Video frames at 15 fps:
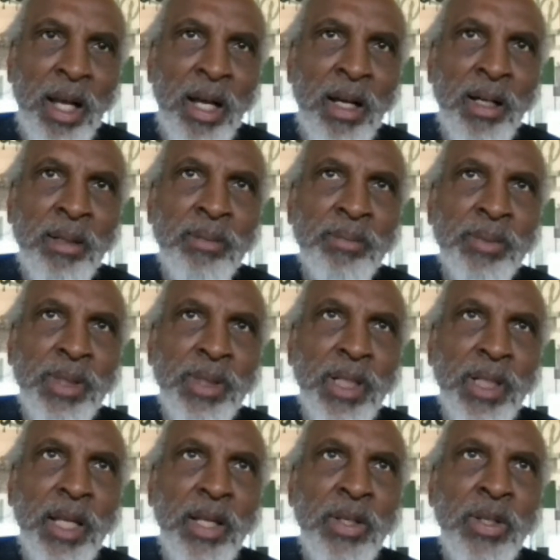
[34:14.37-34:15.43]
Um,
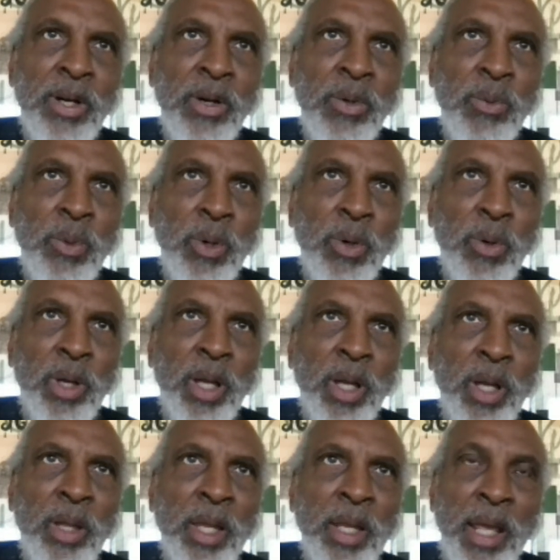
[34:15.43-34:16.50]
you know,
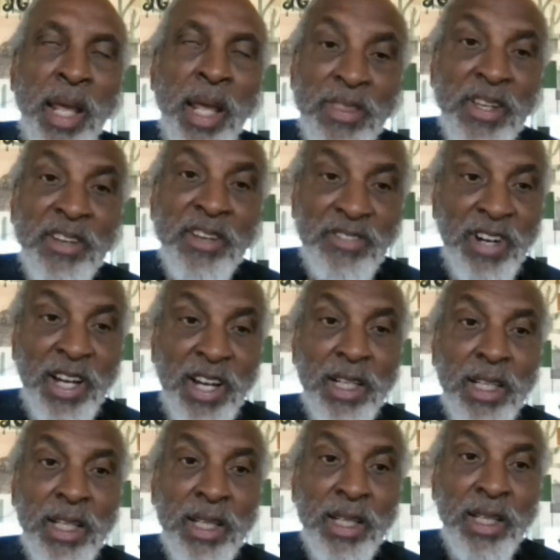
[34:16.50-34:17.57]
and I think,
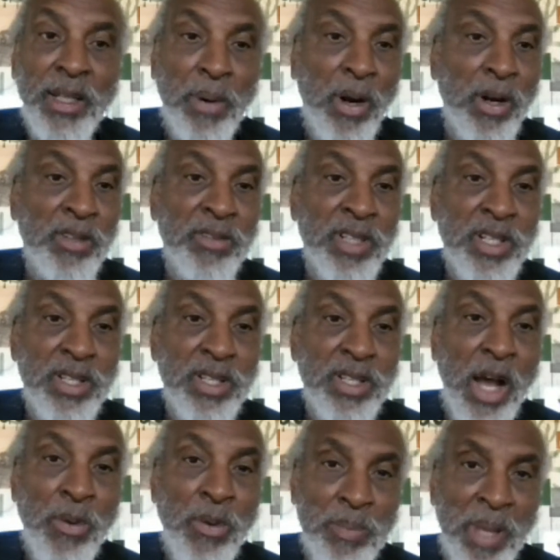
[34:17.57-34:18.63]
frankly, part of it is
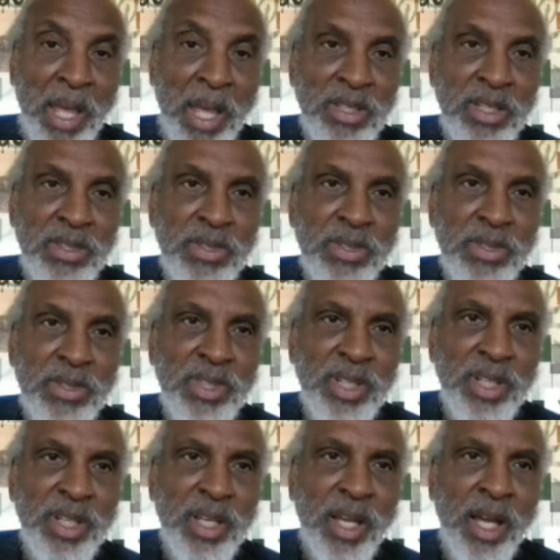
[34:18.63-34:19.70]
how we pay teachers.
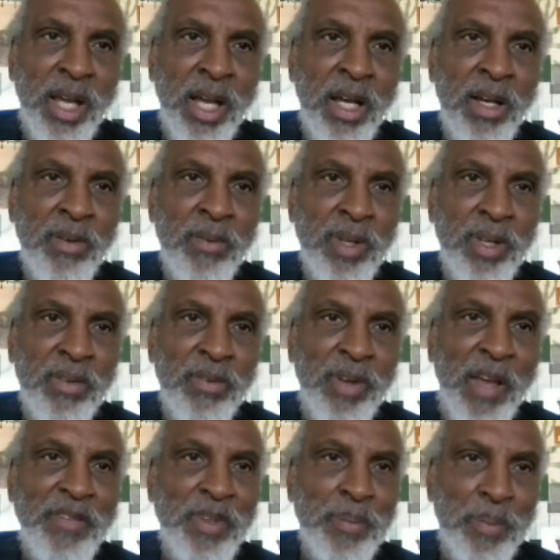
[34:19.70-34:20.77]
Uh,
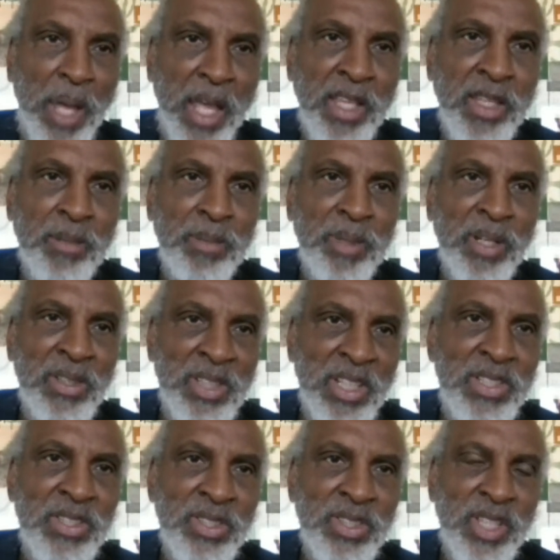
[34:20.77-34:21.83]
we have to pay them a
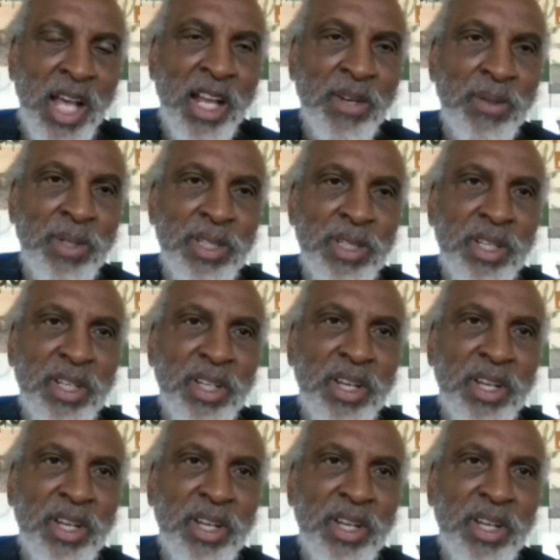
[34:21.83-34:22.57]
decent salary